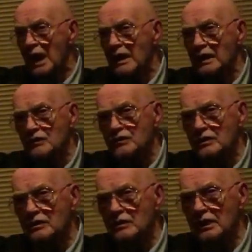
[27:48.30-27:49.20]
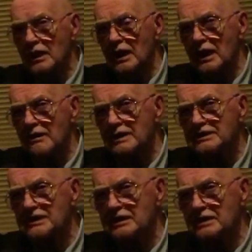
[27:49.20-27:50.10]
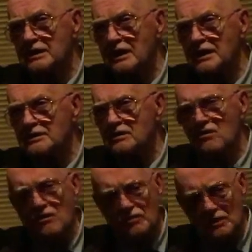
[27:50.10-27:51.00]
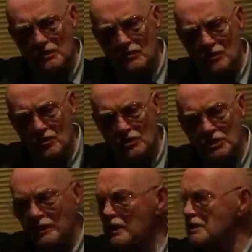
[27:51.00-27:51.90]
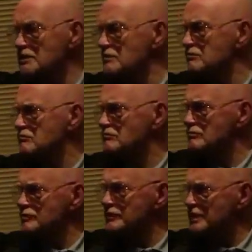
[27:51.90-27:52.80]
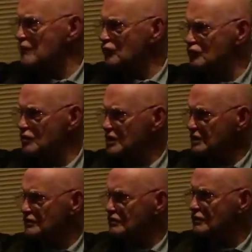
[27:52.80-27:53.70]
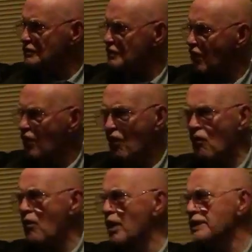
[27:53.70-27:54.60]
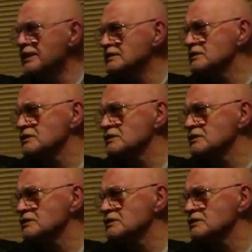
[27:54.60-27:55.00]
And they said, and I said, oh, doing country. And I said, do you get much work doing country? Oh, yes,